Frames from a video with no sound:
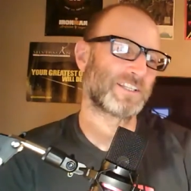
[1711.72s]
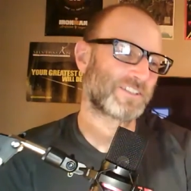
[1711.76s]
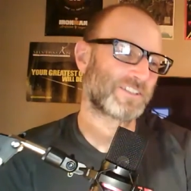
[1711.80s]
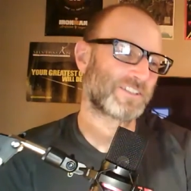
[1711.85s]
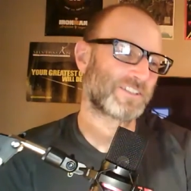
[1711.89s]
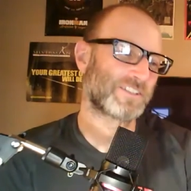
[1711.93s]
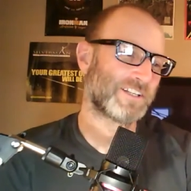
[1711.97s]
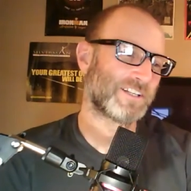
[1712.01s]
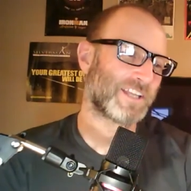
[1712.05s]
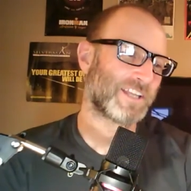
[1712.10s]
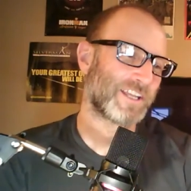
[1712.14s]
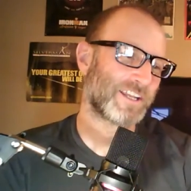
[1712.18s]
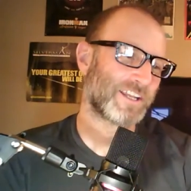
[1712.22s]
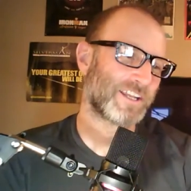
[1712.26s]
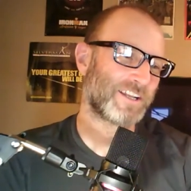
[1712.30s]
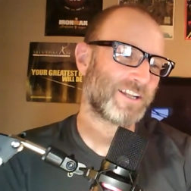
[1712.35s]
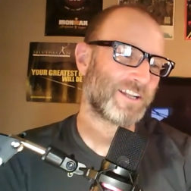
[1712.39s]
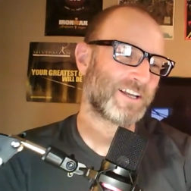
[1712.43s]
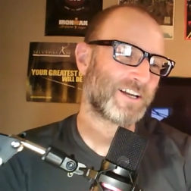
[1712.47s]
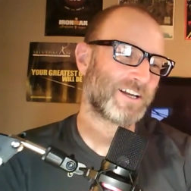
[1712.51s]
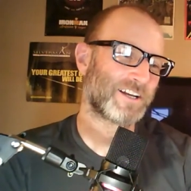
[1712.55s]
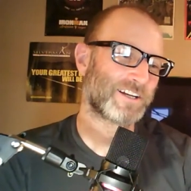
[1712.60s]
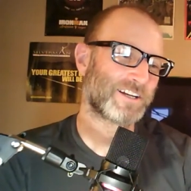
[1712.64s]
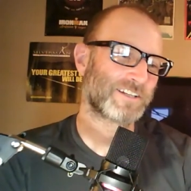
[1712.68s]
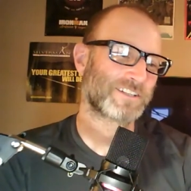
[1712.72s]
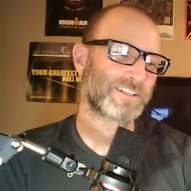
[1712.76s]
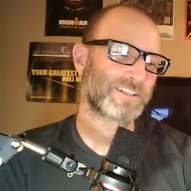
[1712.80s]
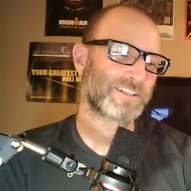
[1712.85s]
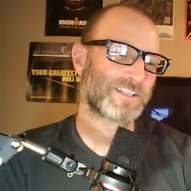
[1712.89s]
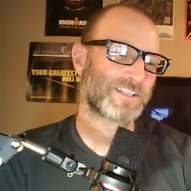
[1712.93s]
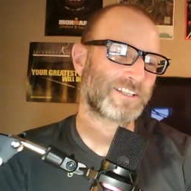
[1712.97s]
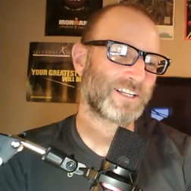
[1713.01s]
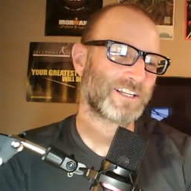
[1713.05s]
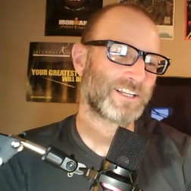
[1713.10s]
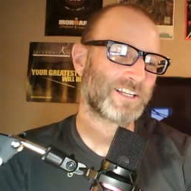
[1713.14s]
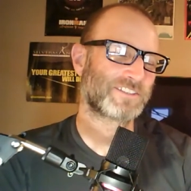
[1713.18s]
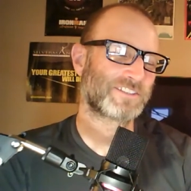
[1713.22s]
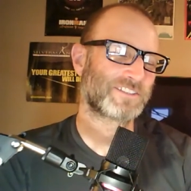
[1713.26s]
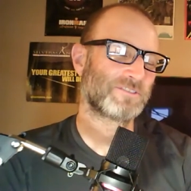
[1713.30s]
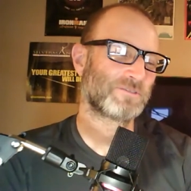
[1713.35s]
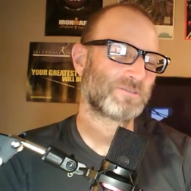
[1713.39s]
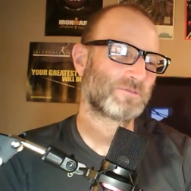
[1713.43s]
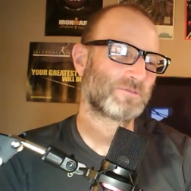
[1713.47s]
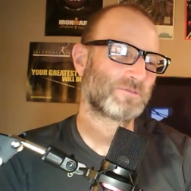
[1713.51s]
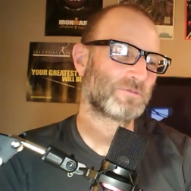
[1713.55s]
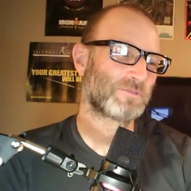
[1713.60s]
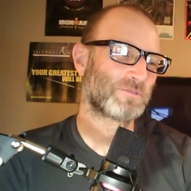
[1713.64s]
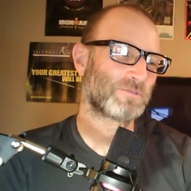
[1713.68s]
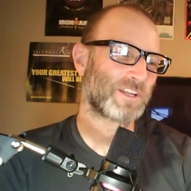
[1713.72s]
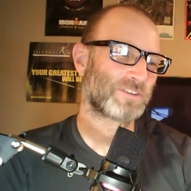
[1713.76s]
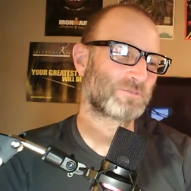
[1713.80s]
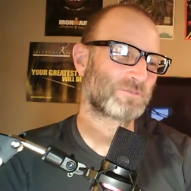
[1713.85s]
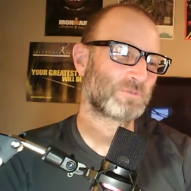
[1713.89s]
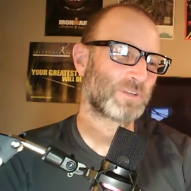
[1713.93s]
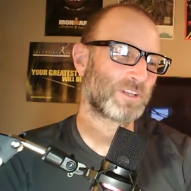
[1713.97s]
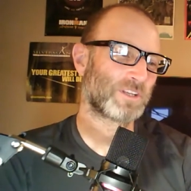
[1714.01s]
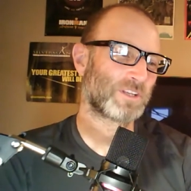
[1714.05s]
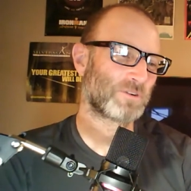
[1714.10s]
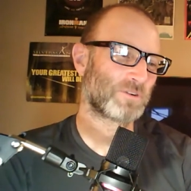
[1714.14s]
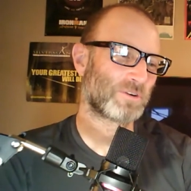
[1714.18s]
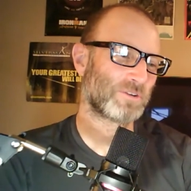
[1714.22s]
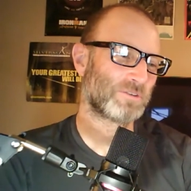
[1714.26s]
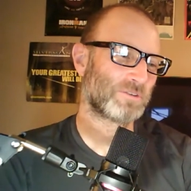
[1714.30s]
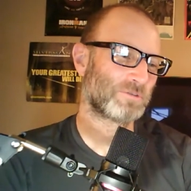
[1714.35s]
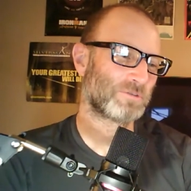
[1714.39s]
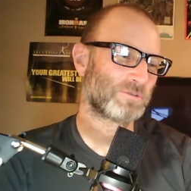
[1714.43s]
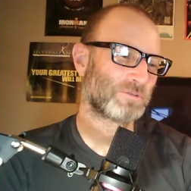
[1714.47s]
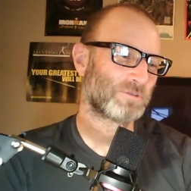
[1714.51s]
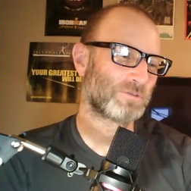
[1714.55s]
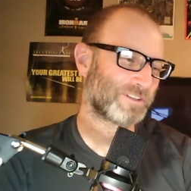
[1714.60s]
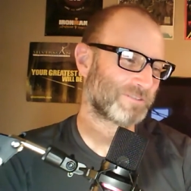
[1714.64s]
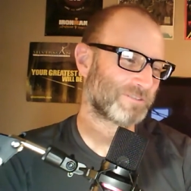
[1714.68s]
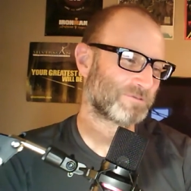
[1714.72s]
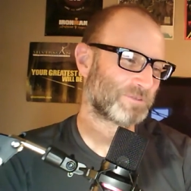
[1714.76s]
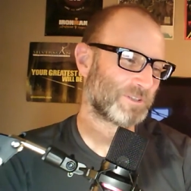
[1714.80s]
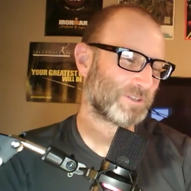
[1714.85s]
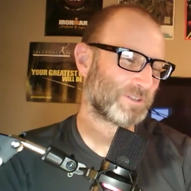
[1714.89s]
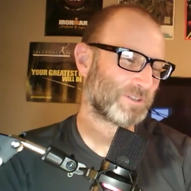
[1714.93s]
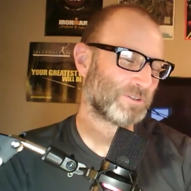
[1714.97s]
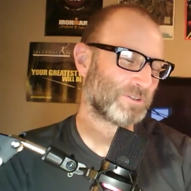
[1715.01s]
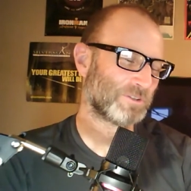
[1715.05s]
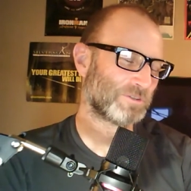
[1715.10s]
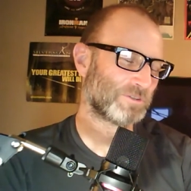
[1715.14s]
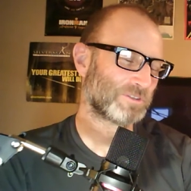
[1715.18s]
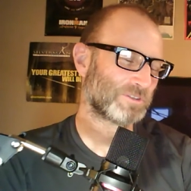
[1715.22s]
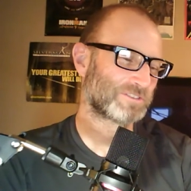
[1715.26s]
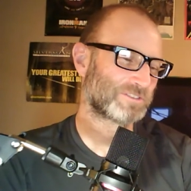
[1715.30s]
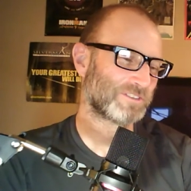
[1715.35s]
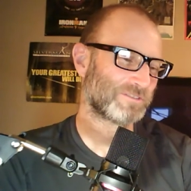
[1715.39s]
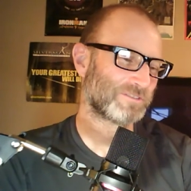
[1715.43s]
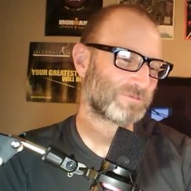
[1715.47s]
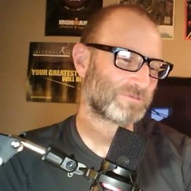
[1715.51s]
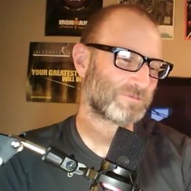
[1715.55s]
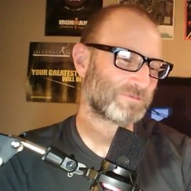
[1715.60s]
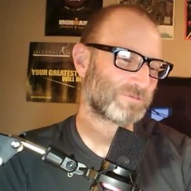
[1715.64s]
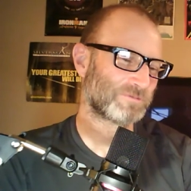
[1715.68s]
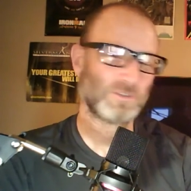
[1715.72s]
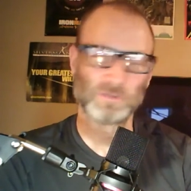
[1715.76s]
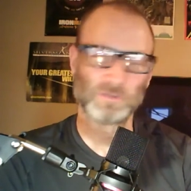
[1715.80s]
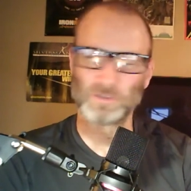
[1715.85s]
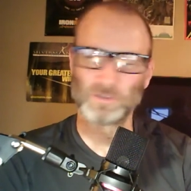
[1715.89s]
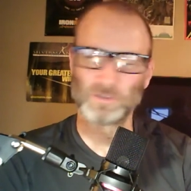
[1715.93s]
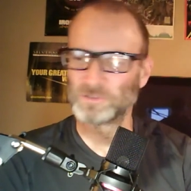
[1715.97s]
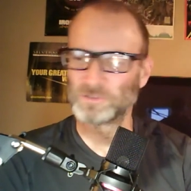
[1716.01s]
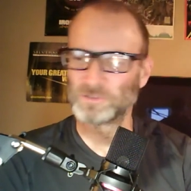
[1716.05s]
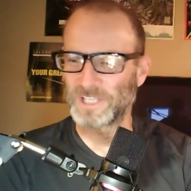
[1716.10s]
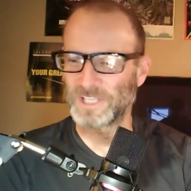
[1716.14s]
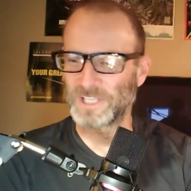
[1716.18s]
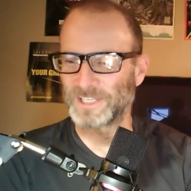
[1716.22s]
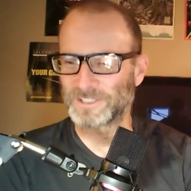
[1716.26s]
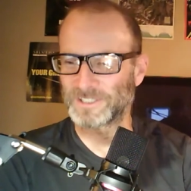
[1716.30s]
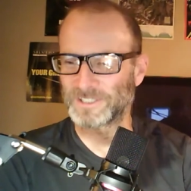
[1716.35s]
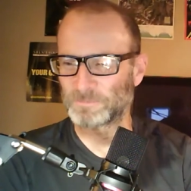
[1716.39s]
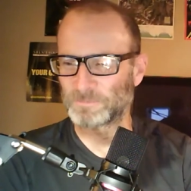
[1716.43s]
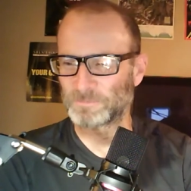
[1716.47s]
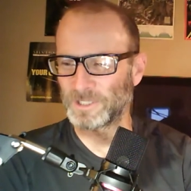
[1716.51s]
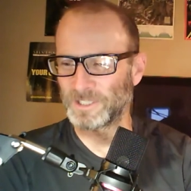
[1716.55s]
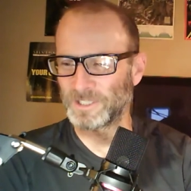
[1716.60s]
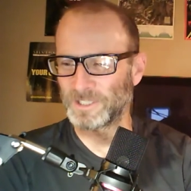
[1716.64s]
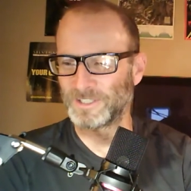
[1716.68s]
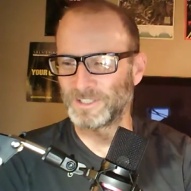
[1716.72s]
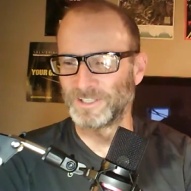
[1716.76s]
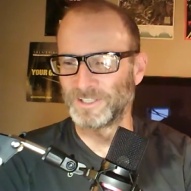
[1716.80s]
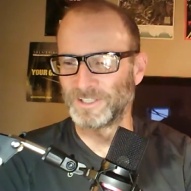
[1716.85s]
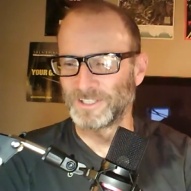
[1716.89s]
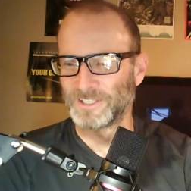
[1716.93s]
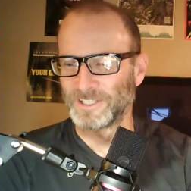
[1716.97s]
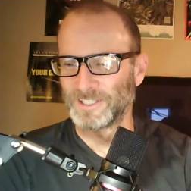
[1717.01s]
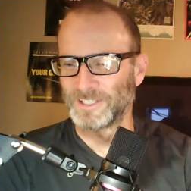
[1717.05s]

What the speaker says: And yes, as we get older, we do lose that speed.